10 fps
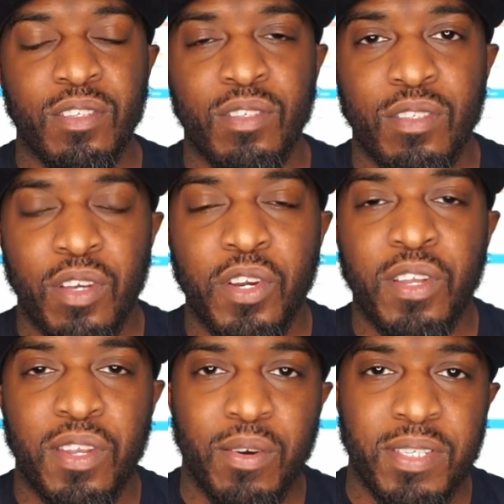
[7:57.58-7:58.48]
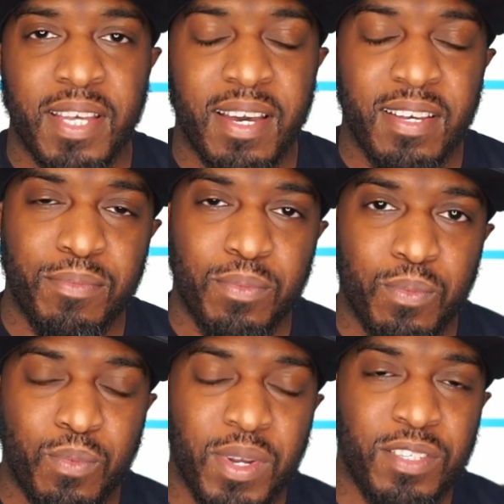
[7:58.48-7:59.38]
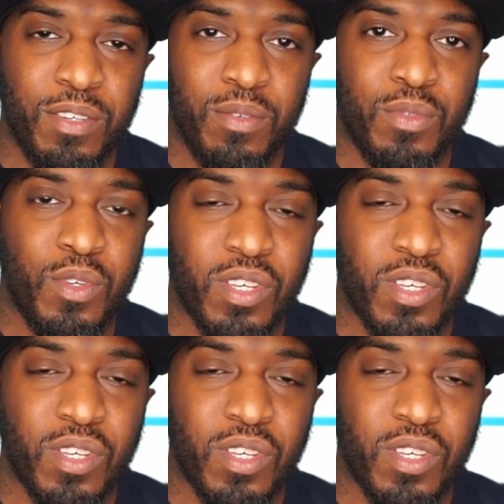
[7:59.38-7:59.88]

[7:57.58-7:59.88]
So you're going to notice that when you use